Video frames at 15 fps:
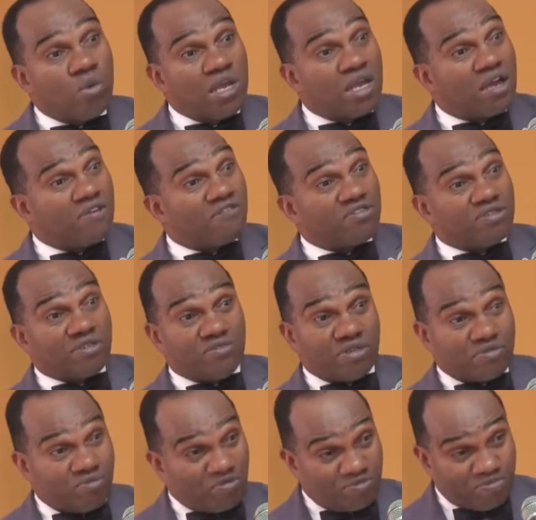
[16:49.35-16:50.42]
We are
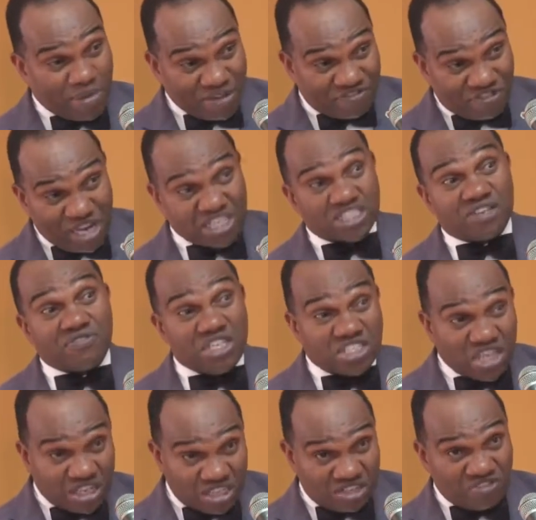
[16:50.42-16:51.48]
flesh of
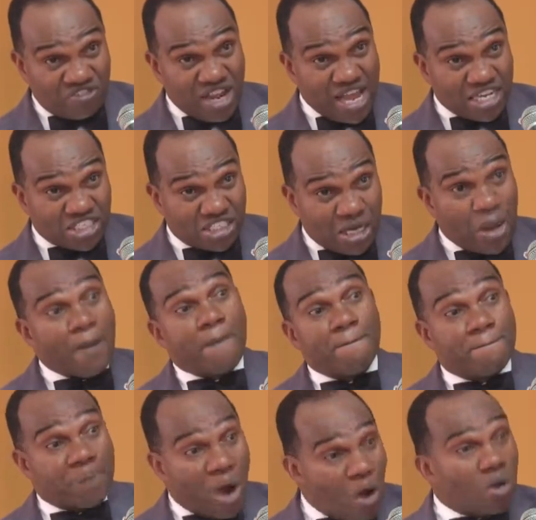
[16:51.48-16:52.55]
each other's flesh,
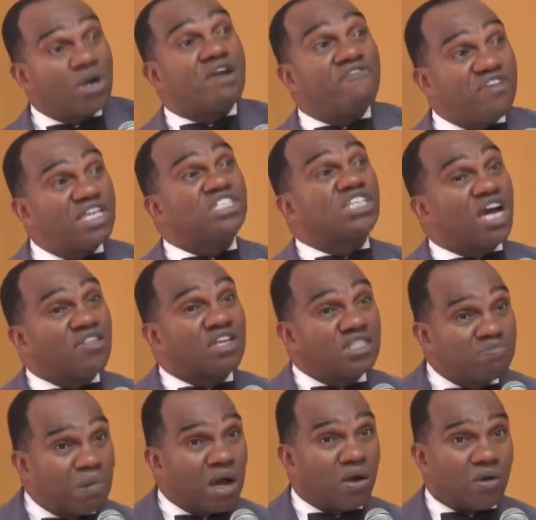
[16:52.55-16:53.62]
bone of each
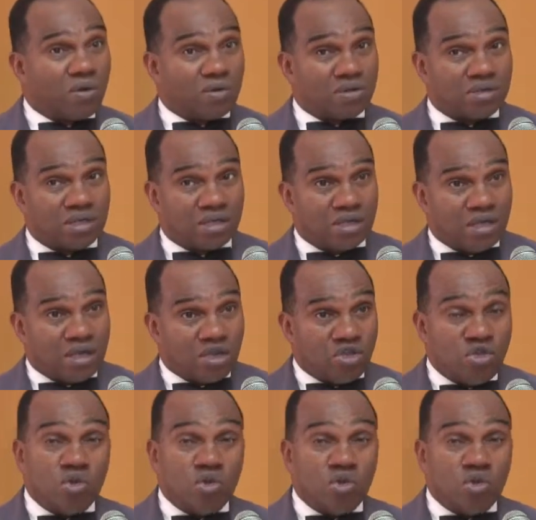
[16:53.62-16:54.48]
other's bone.